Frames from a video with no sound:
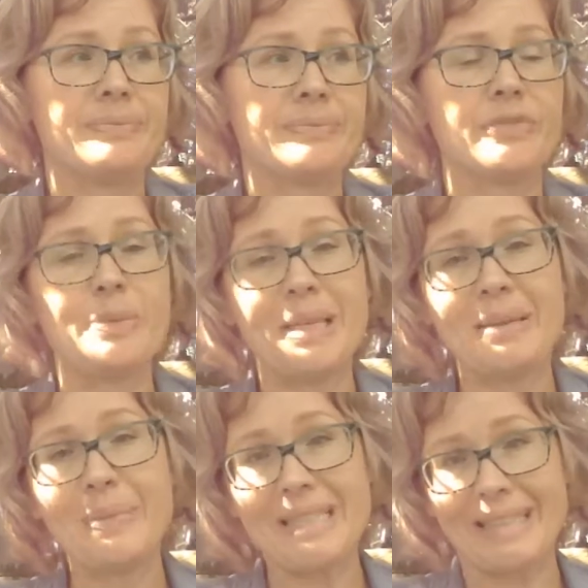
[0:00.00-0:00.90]
For me
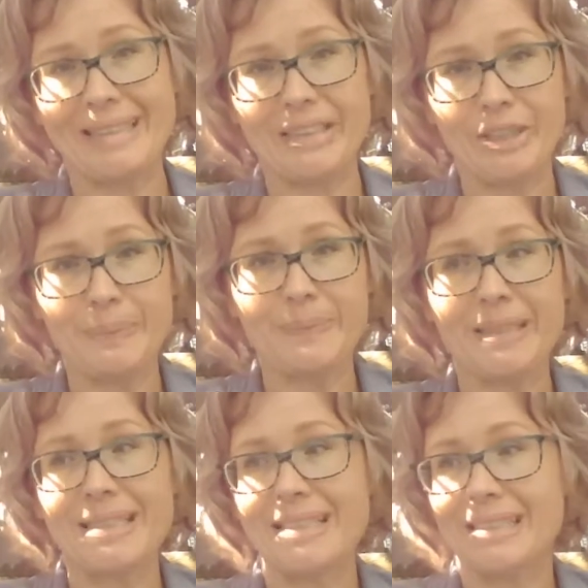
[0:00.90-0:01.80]
in particular,
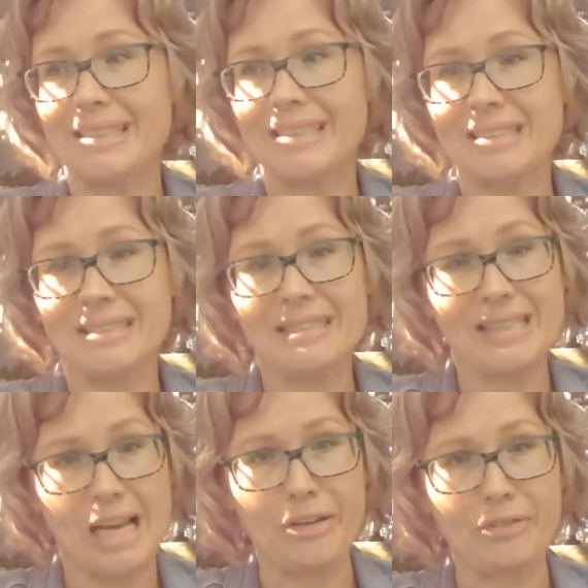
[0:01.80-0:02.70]
it's a little
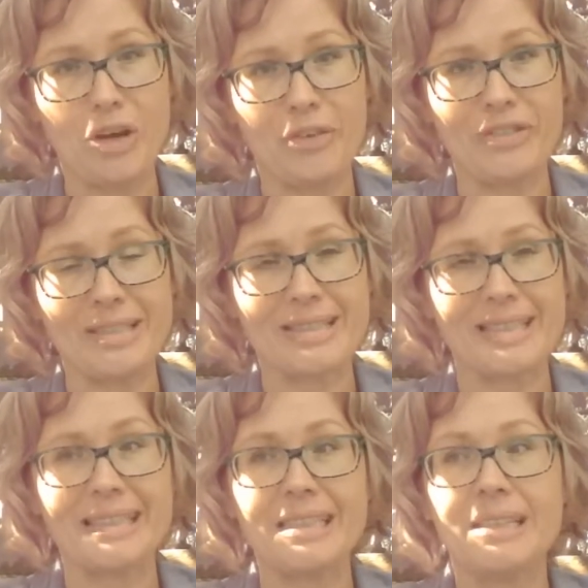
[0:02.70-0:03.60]
tough,
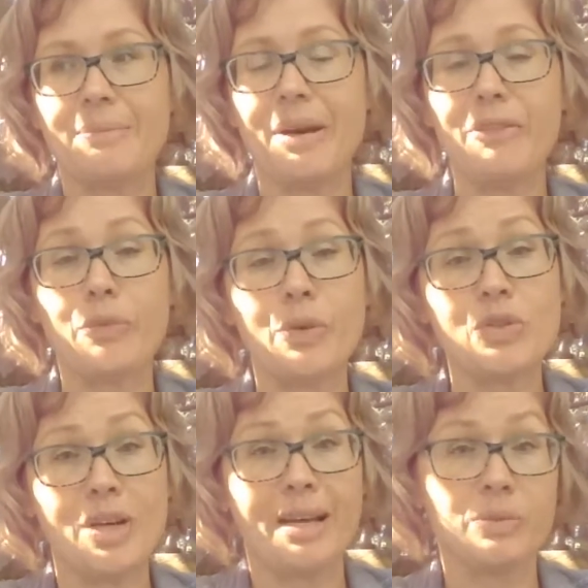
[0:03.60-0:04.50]
obviously. My 4th
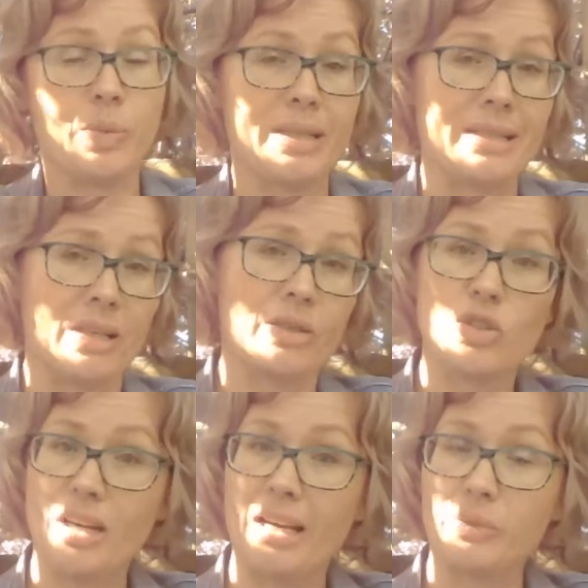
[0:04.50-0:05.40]
child was the only
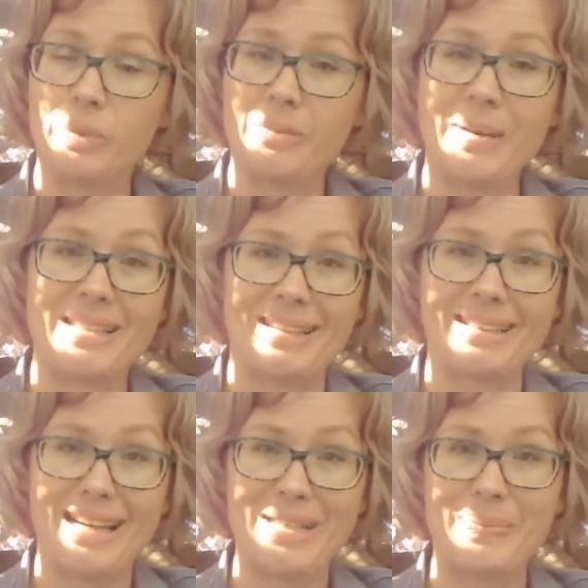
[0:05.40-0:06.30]
child with my
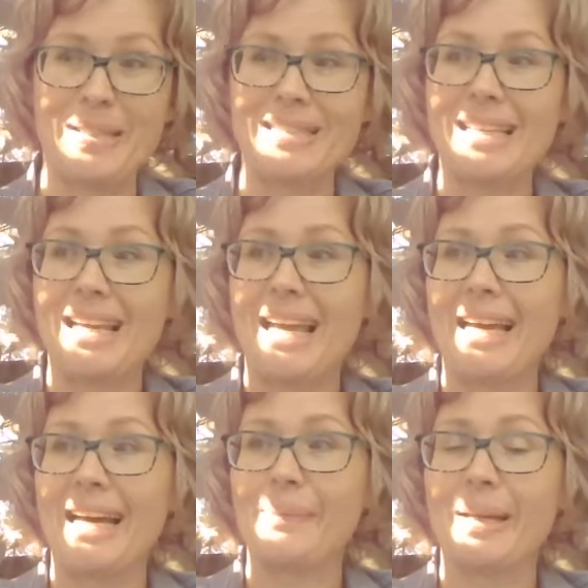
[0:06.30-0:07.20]
2nd husband,
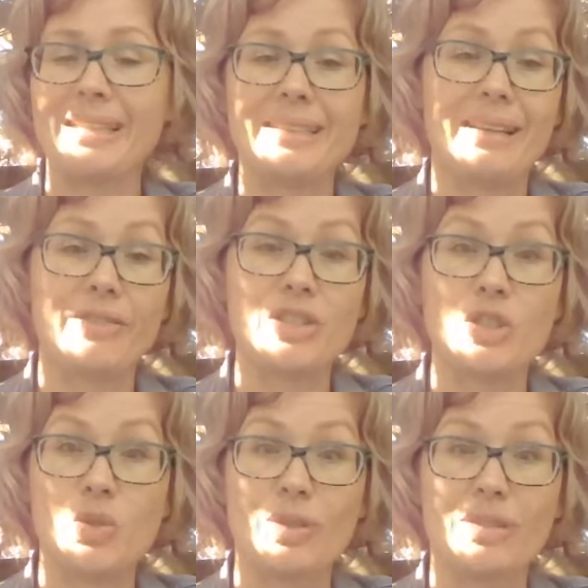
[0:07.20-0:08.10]
and he loved and
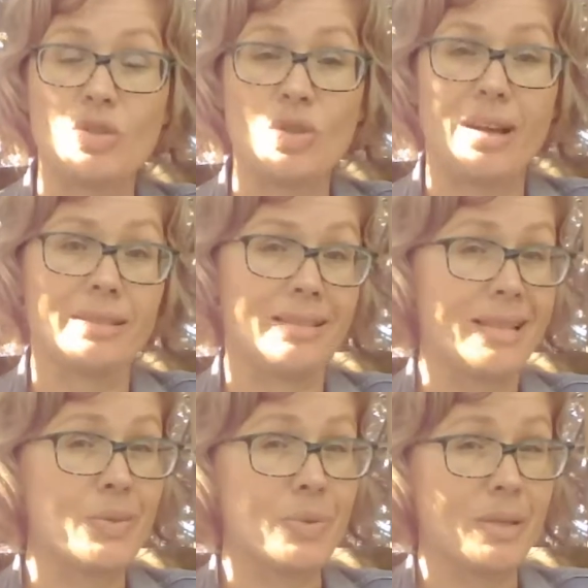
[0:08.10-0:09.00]
adored this child. And
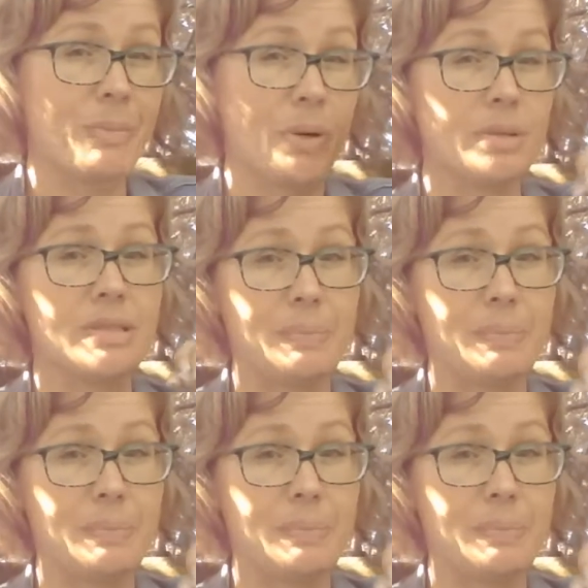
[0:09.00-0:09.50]
this was supposed to